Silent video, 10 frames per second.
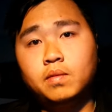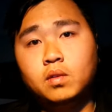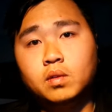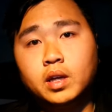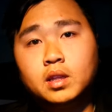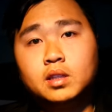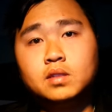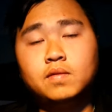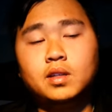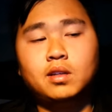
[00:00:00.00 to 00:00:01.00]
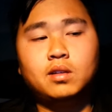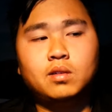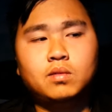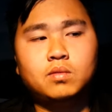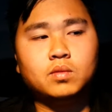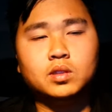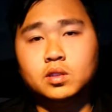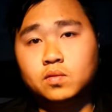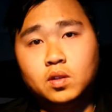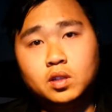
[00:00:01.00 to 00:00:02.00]
If you like this video, which
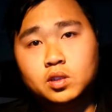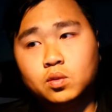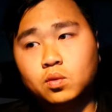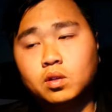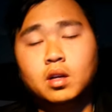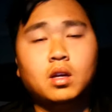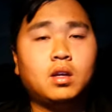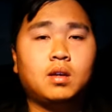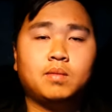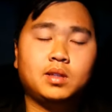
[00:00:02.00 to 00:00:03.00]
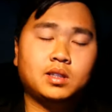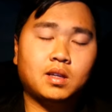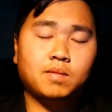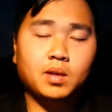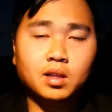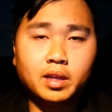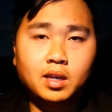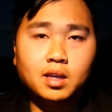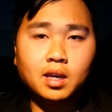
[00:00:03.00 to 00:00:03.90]
is very short, please give me a like.